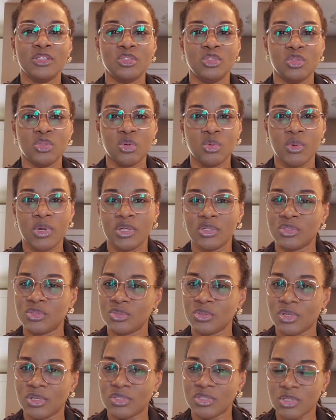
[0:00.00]
Do well
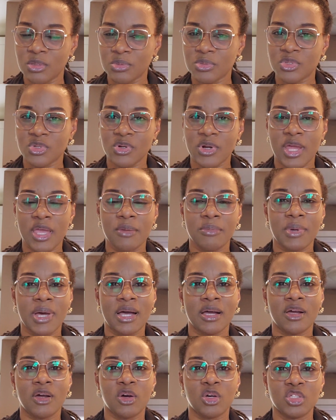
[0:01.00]
to subscribe
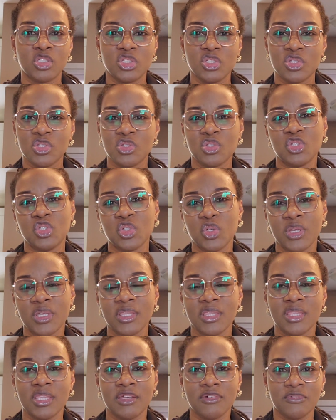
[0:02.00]
and continue to
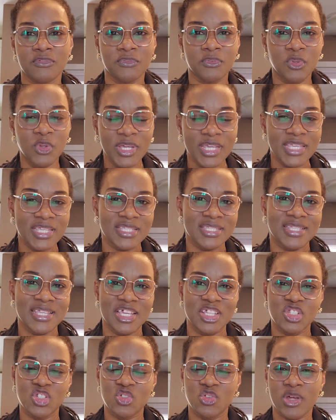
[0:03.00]
join the
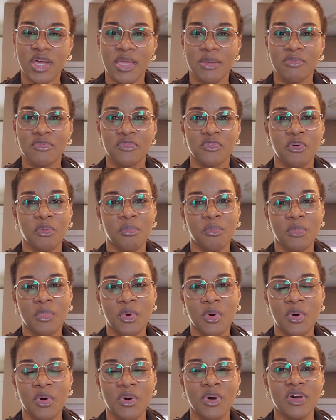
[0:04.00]
Flookiesden tribe for
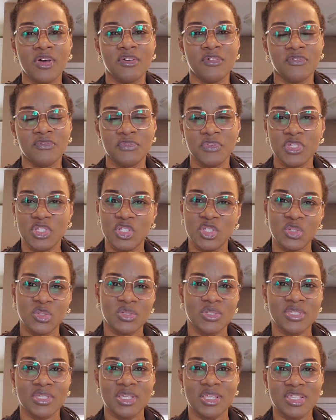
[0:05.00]
more
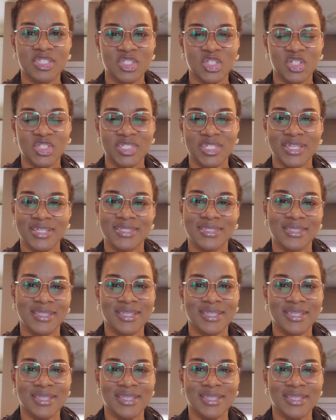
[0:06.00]
videos such as